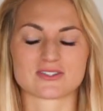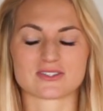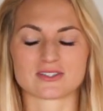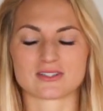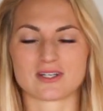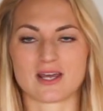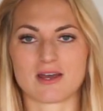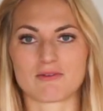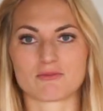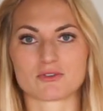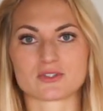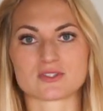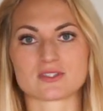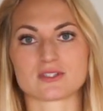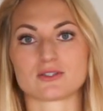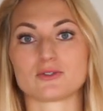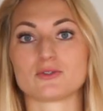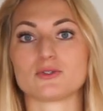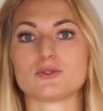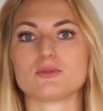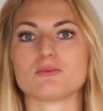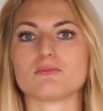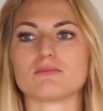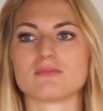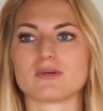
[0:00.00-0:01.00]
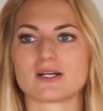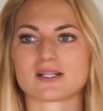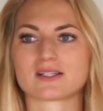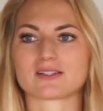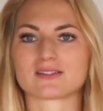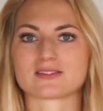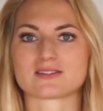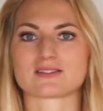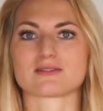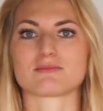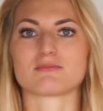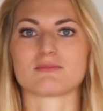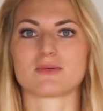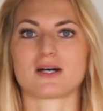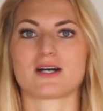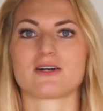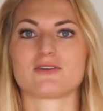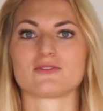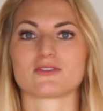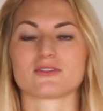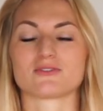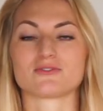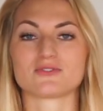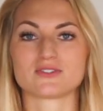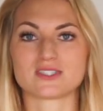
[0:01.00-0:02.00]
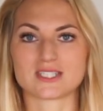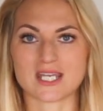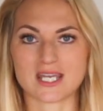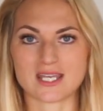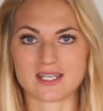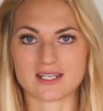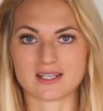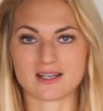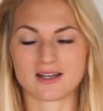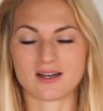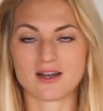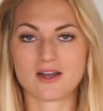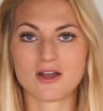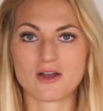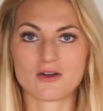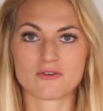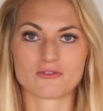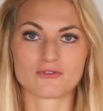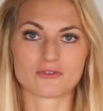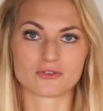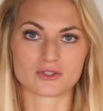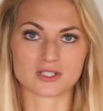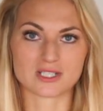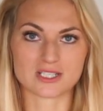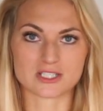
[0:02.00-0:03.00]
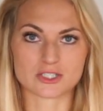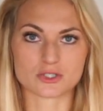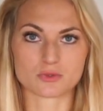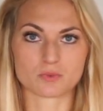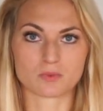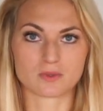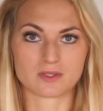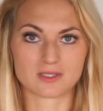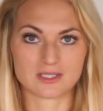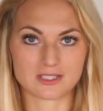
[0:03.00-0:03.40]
So that was a humongous amount of data for each